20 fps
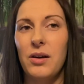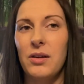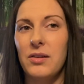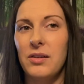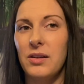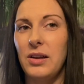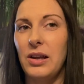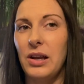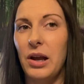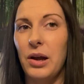
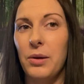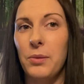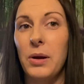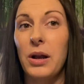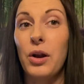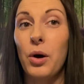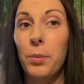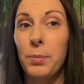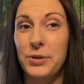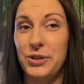you know,
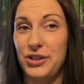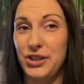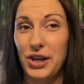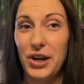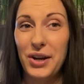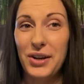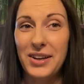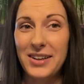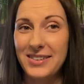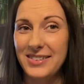an
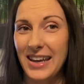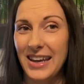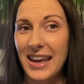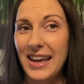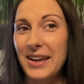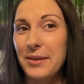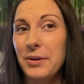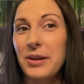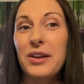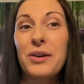opportunity,
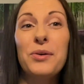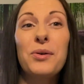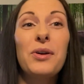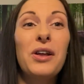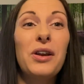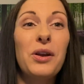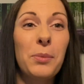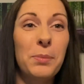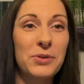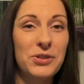I'm going to call it
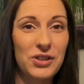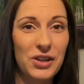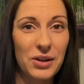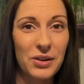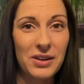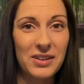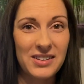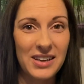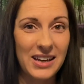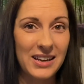an
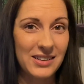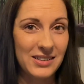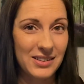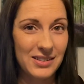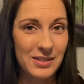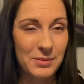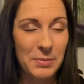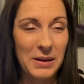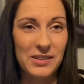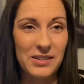opportunity, so
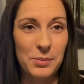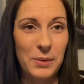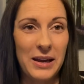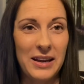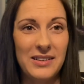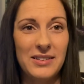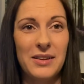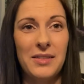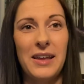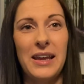it's the best way
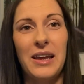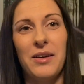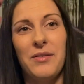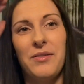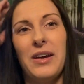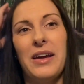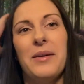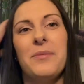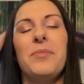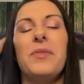to think of
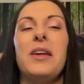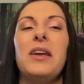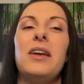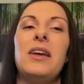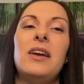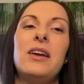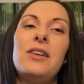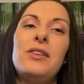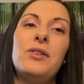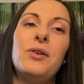it.
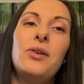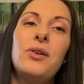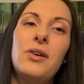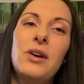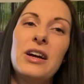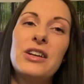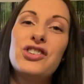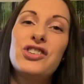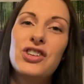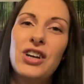Not
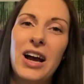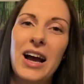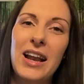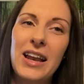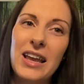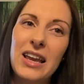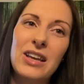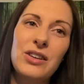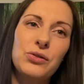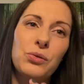a
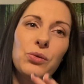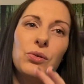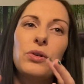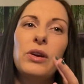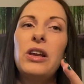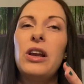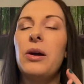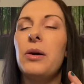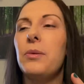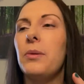challenge, or,
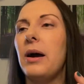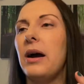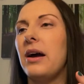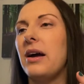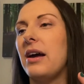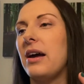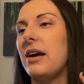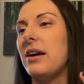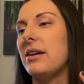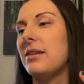you know,
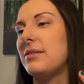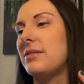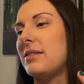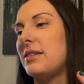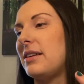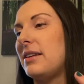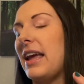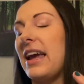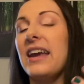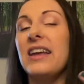a
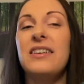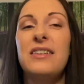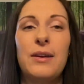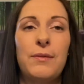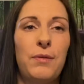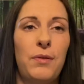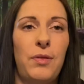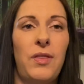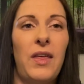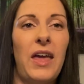
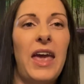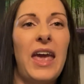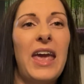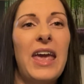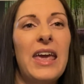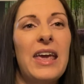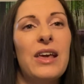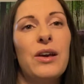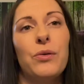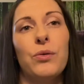negative
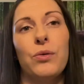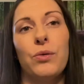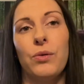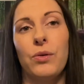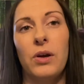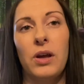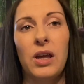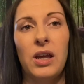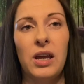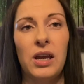thing, or,
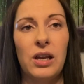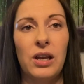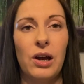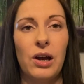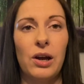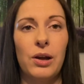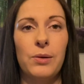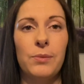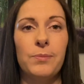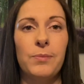you
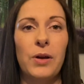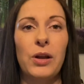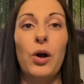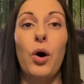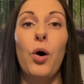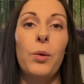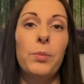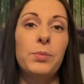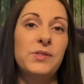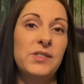know, an
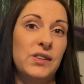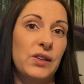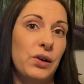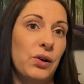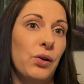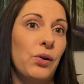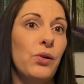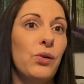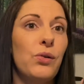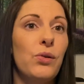
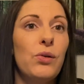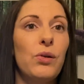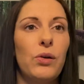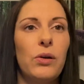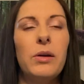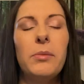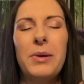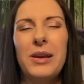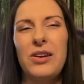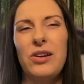obstacle, or,
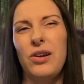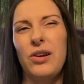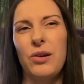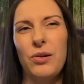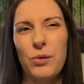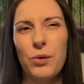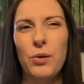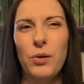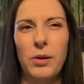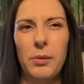I mean, you
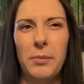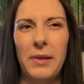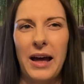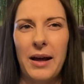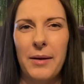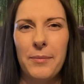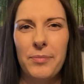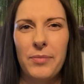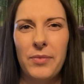can call them that.